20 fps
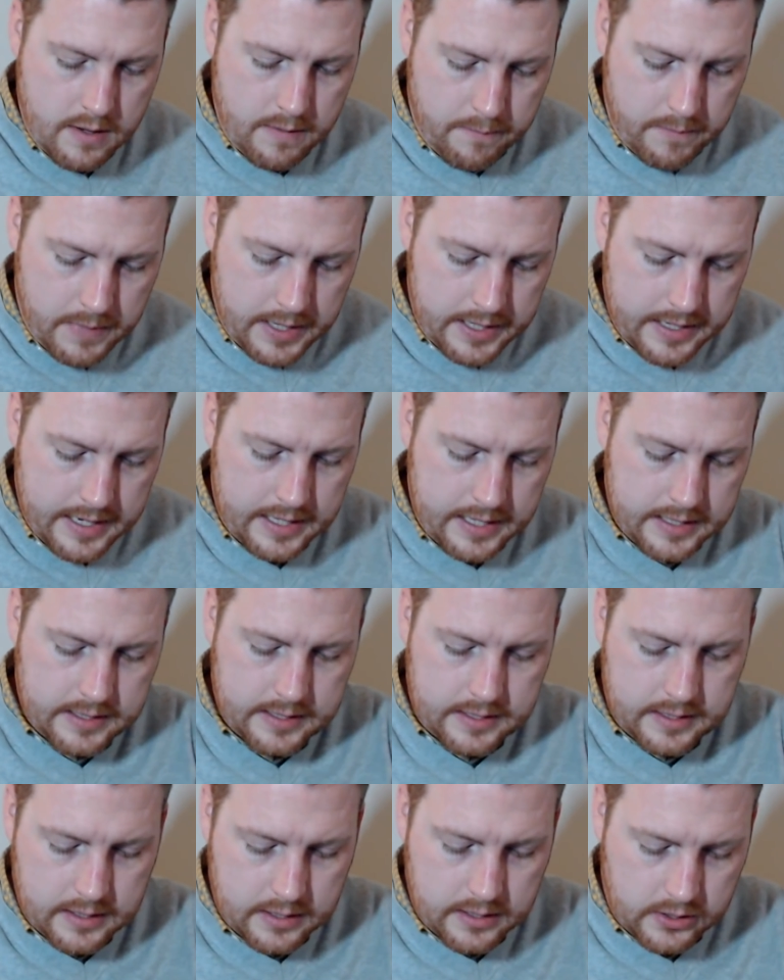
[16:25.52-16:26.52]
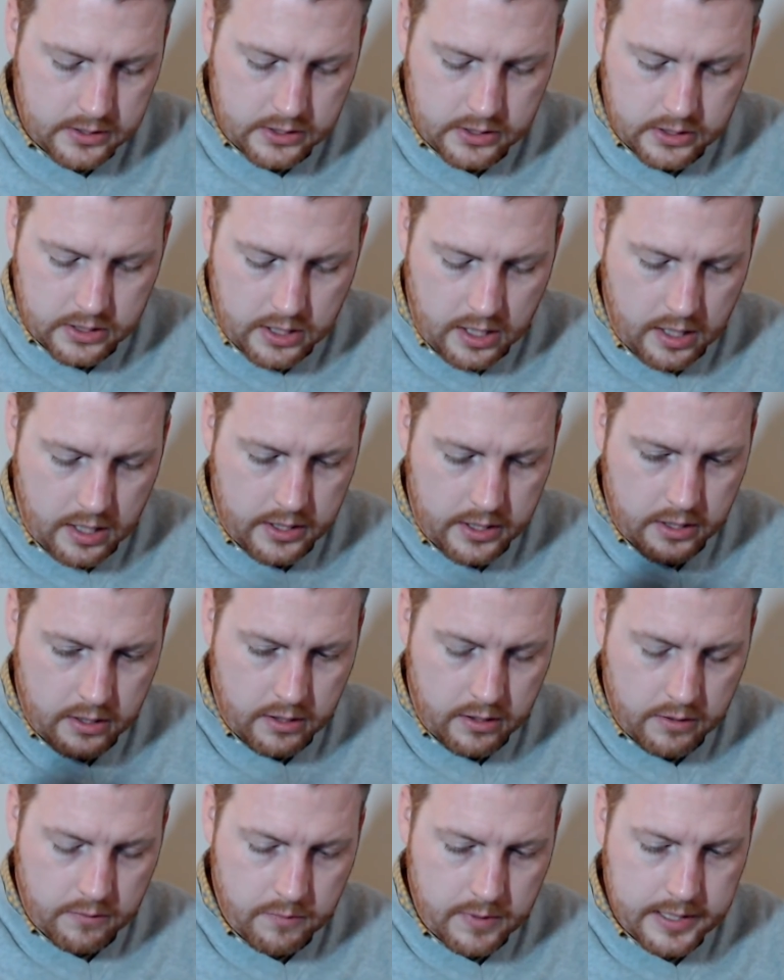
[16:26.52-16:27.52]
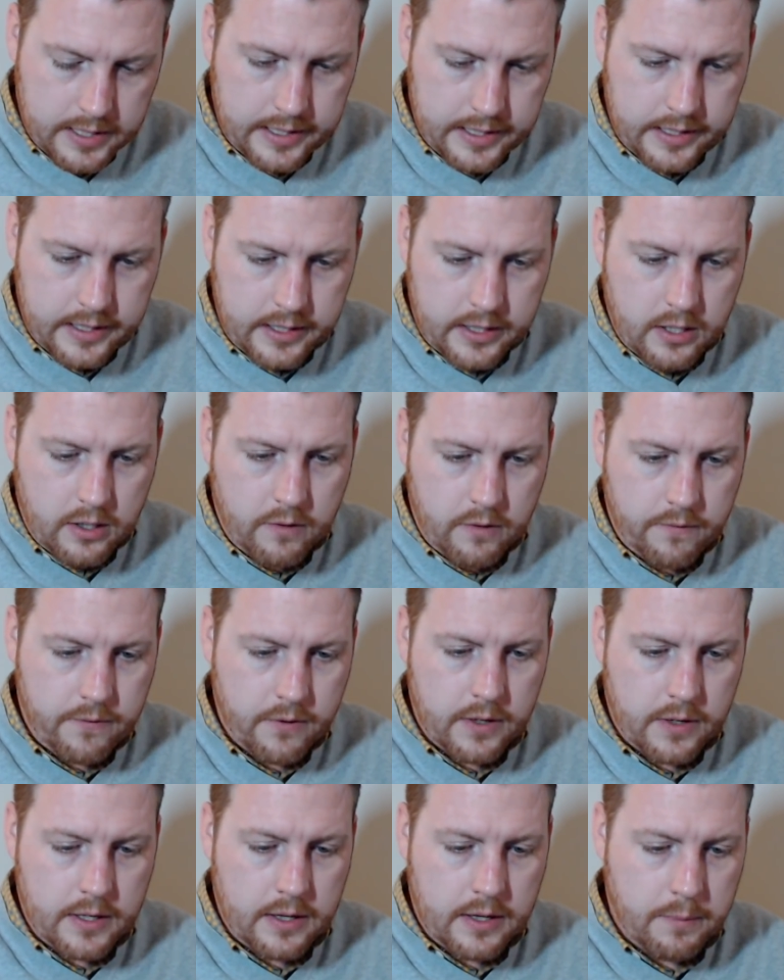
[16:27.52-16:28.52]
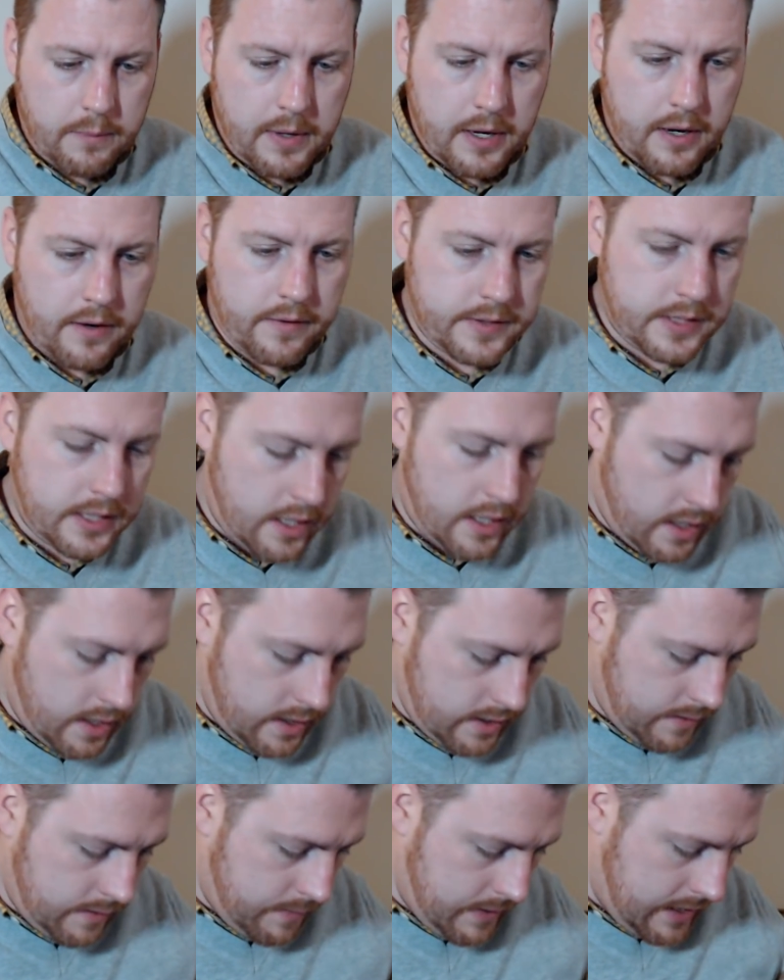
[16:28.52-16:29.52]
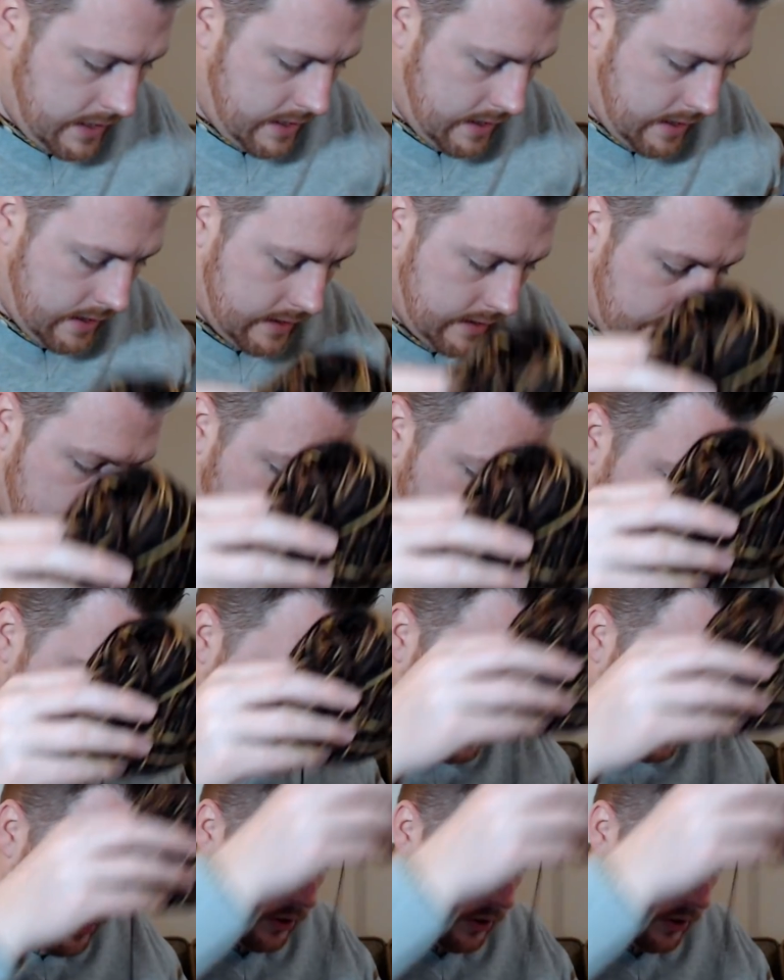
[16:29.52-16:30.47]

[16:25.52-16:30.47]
my next sock yarn ready to go for another pair of socks, because I'm really